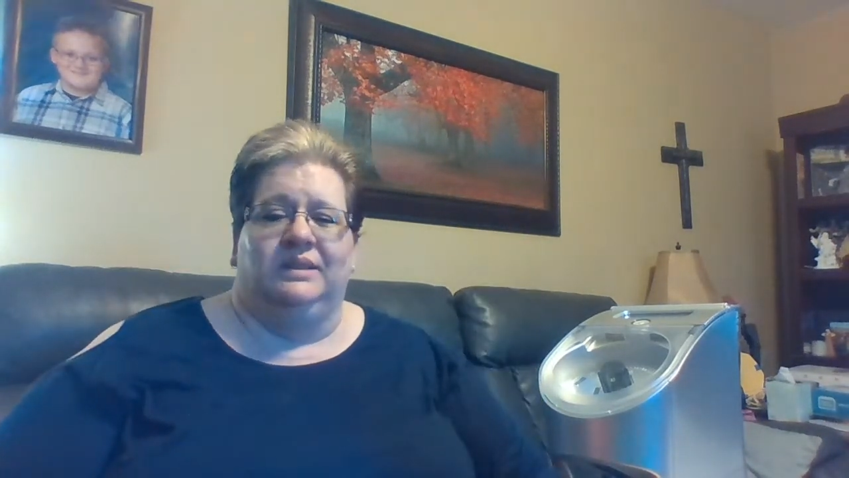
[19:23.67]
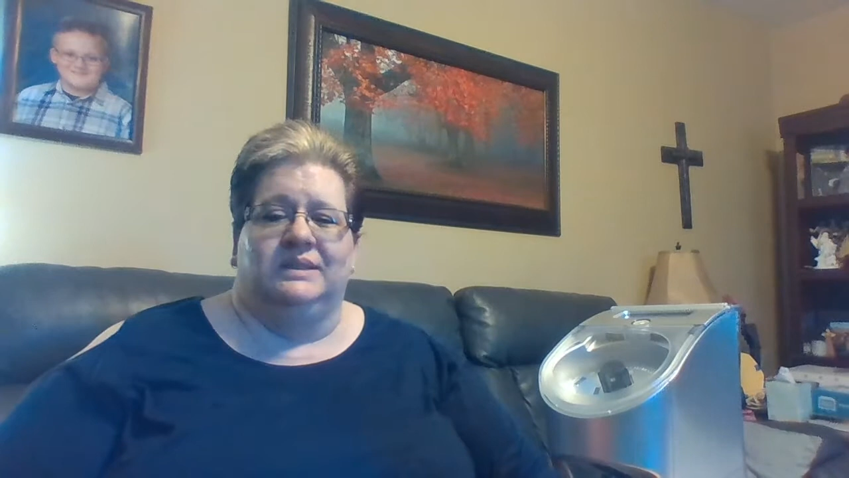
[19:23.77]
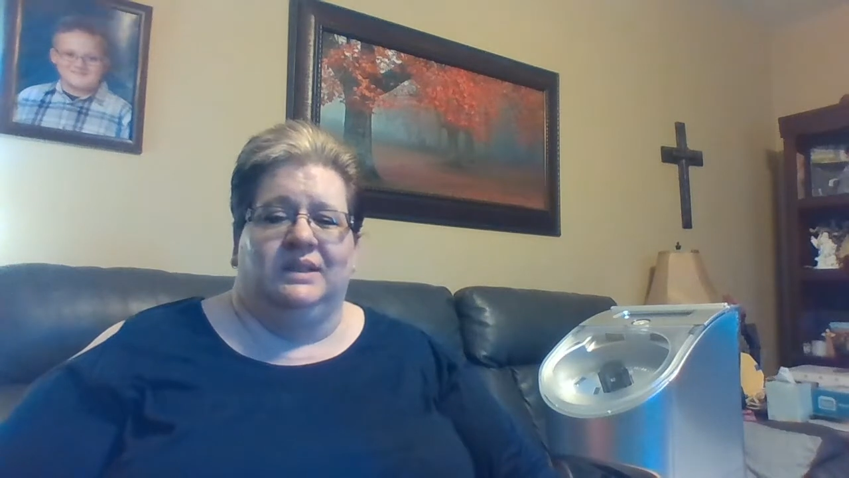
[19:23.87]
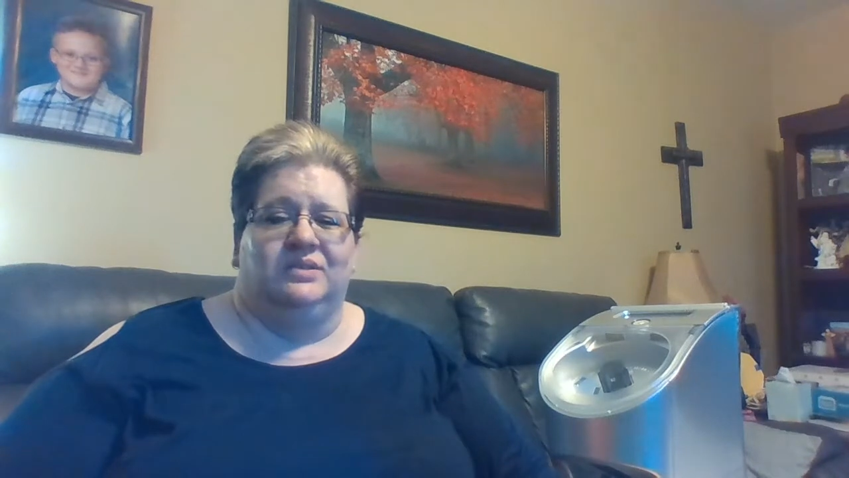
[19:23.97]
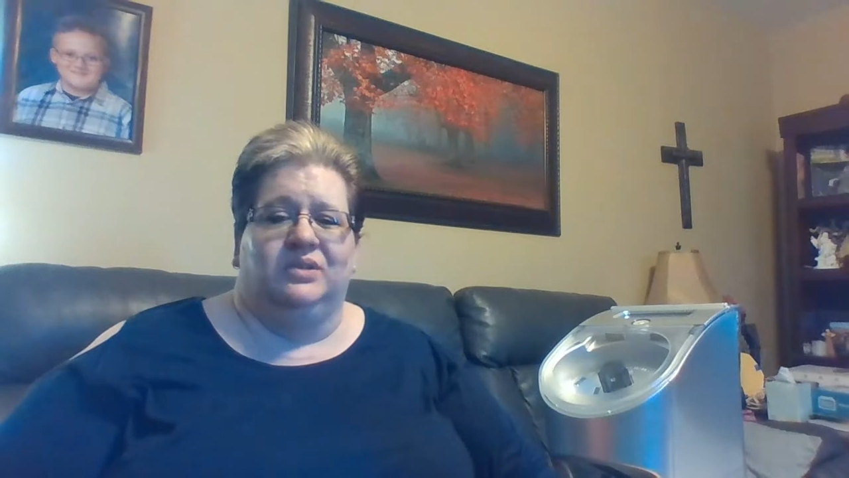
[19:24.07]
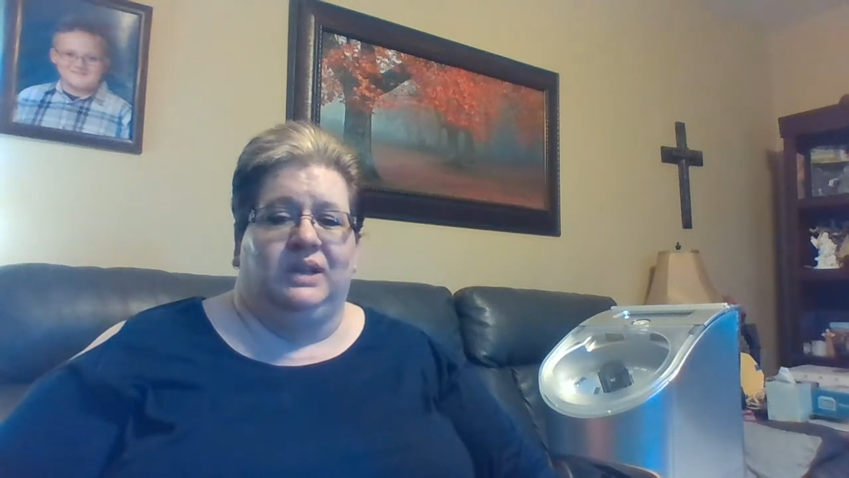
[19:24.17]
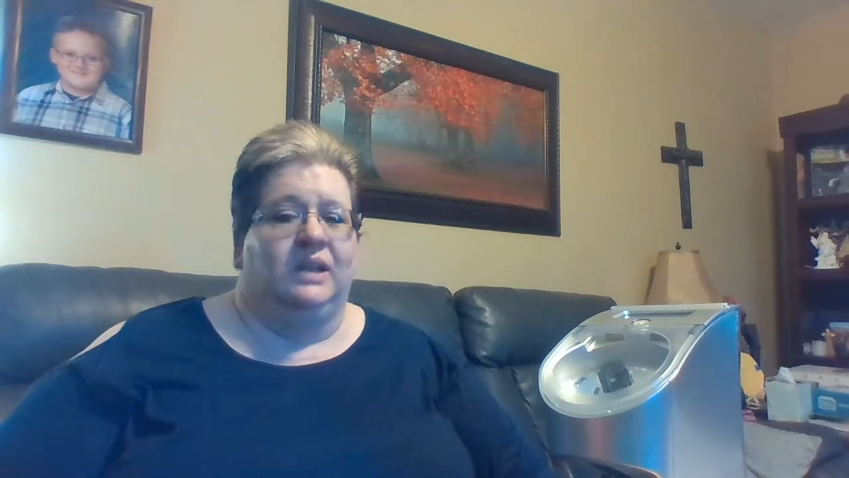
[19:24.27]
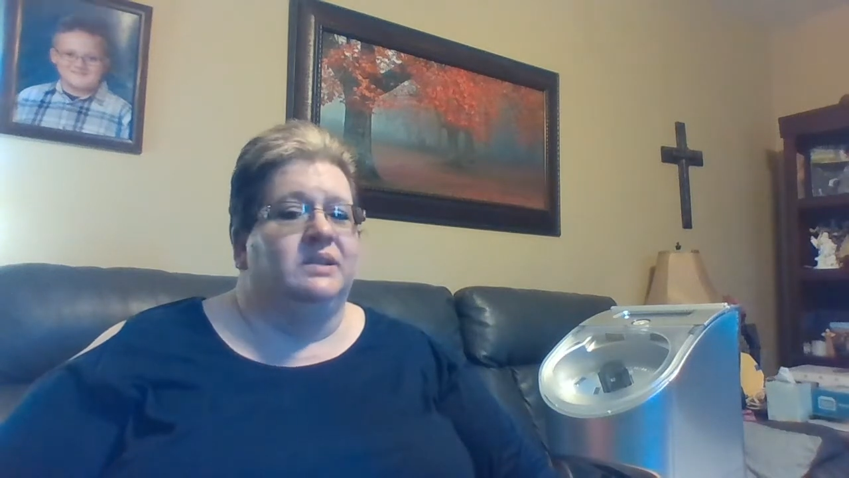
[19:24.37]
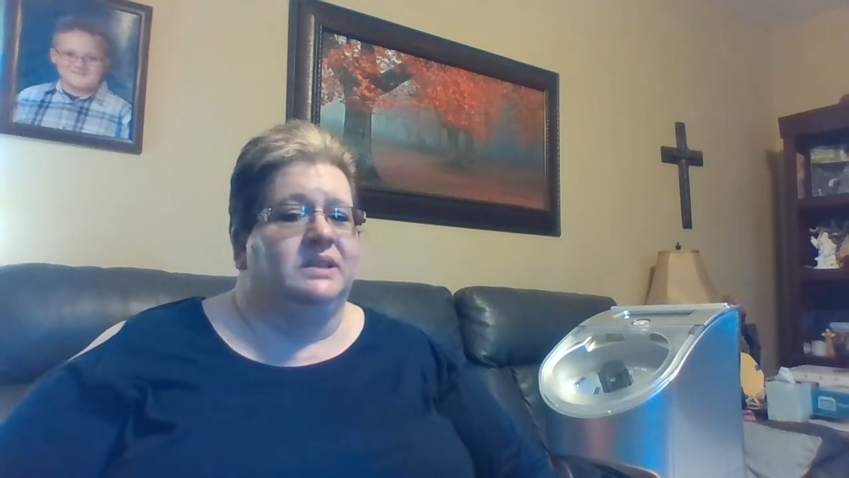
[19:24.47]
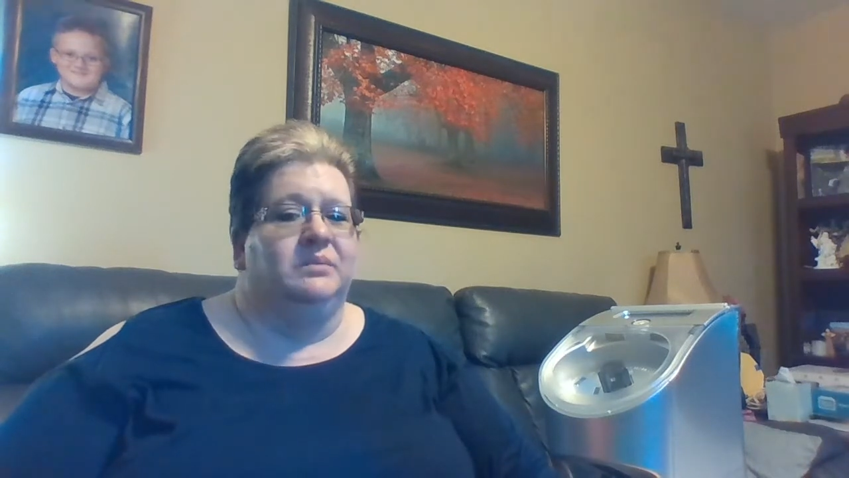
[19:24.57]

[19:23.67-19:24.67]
you throw in your